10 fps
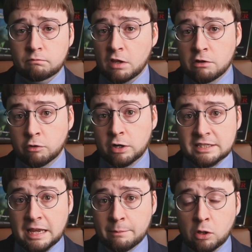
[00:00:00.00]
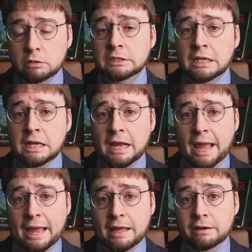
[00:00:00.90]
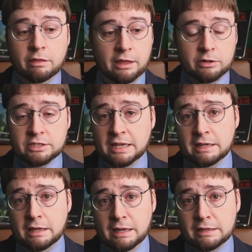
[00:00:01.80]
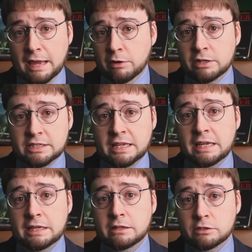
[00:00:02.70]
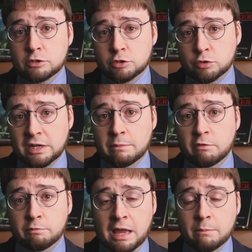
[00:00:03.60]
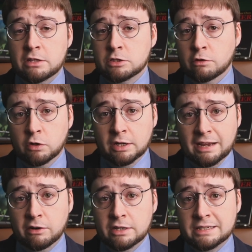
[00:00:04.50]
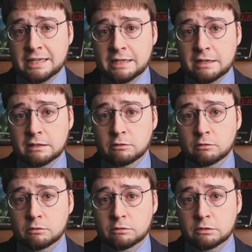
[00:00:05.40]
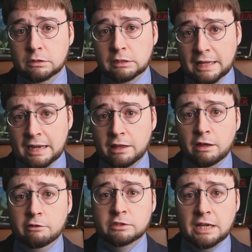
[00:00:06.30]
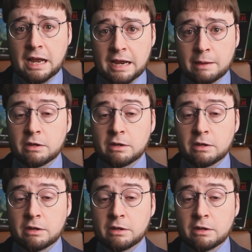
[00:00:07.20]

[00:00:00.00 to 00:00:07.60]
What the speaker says: for example, and there is a guaranteed stream of payments over a guaranteed length of time